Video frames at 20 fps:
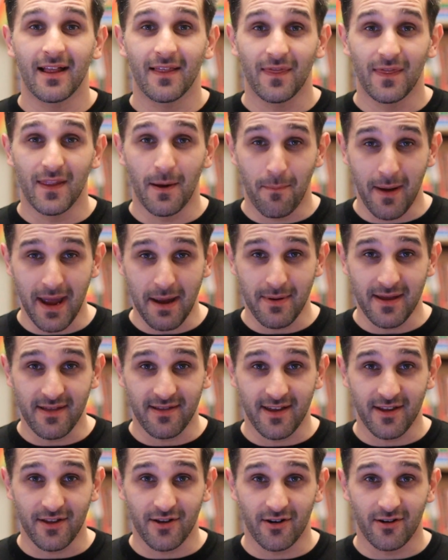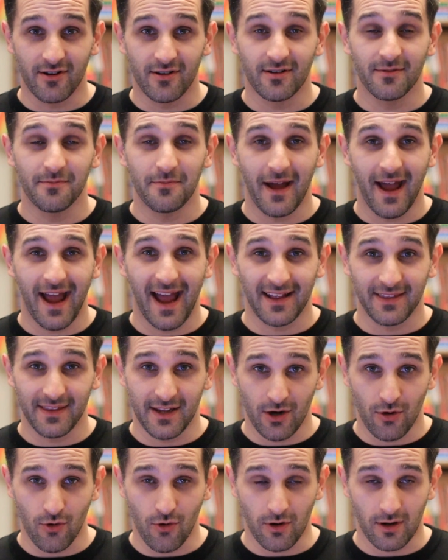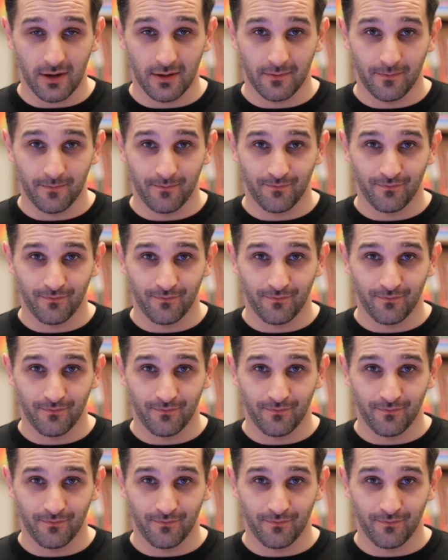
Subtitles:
The Babysitter, and The Hook,